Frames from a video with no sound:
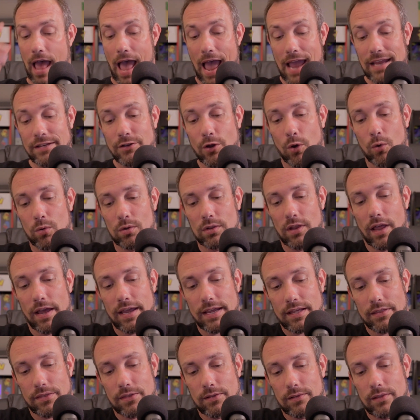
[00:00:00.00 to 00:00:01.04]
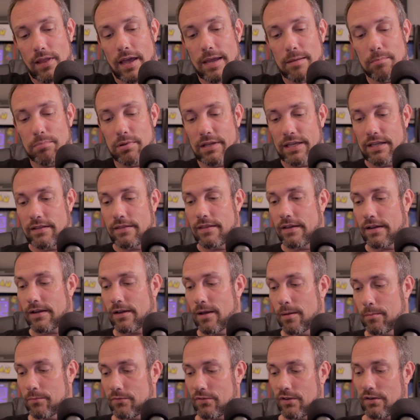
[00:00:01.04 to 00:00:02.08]
I don't like the light bleed that
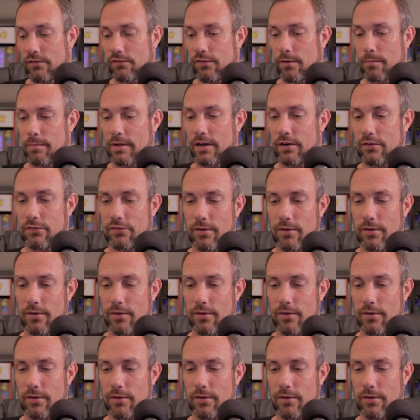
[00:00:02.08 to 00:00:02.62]
comes in from there.